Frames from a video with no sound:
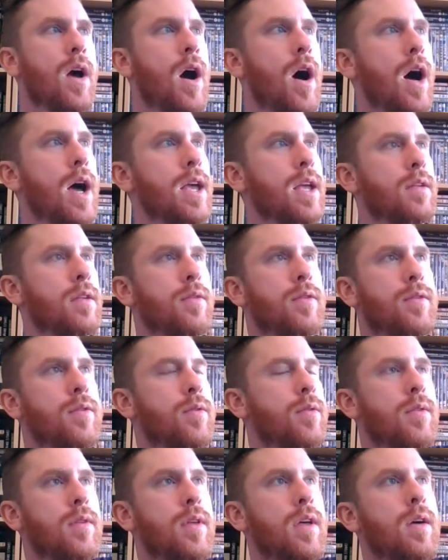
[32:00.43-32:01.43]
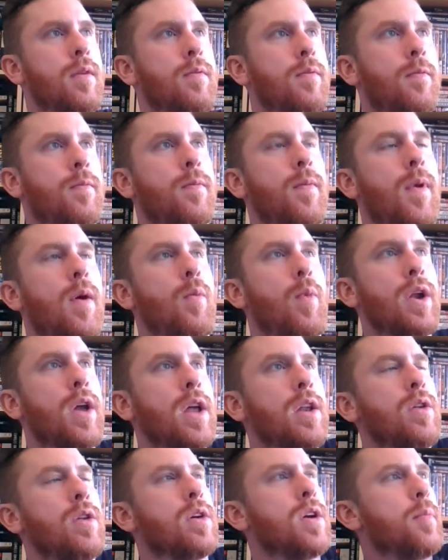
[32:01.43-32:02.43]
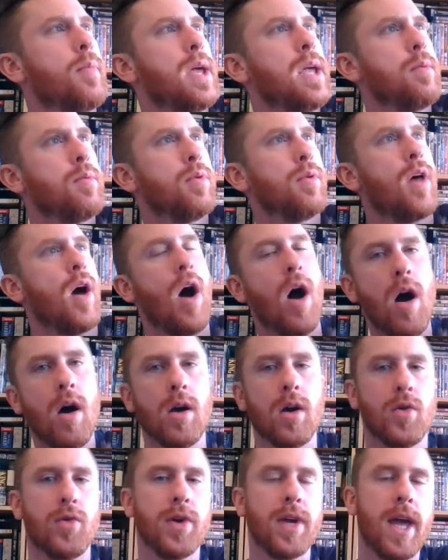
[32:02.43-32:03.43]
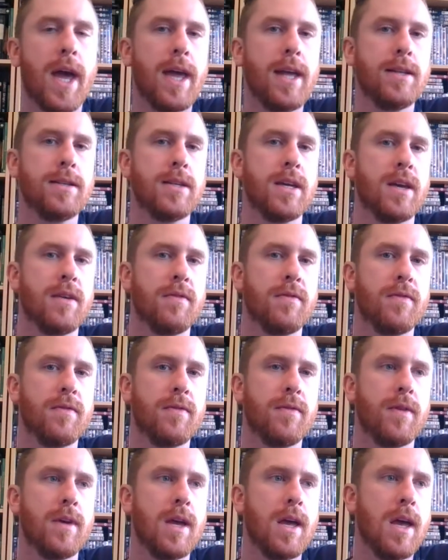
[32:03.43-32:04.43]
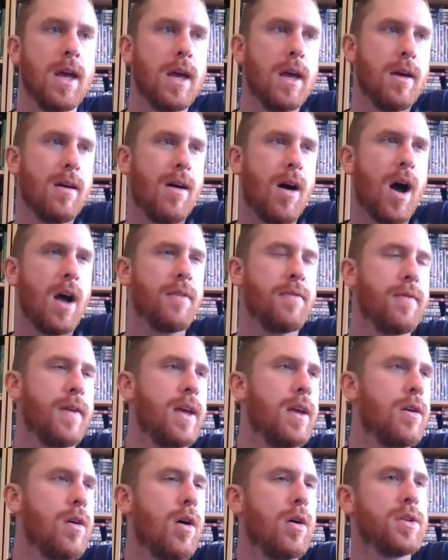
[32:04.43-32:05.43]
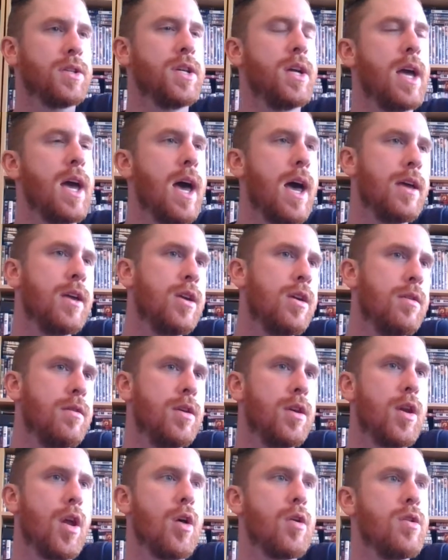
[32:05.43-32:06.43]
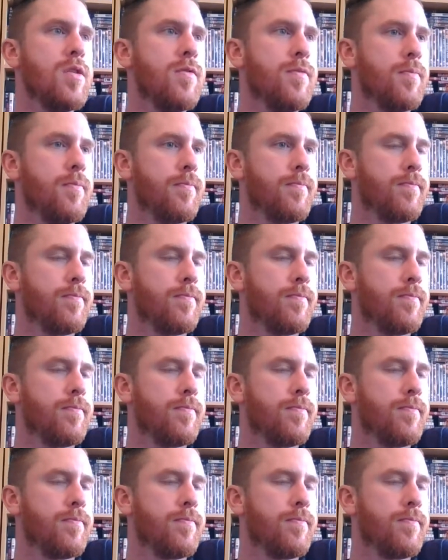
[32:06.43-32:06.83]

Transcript: I when I look at people that aren't creative, I think, God, yeah, you've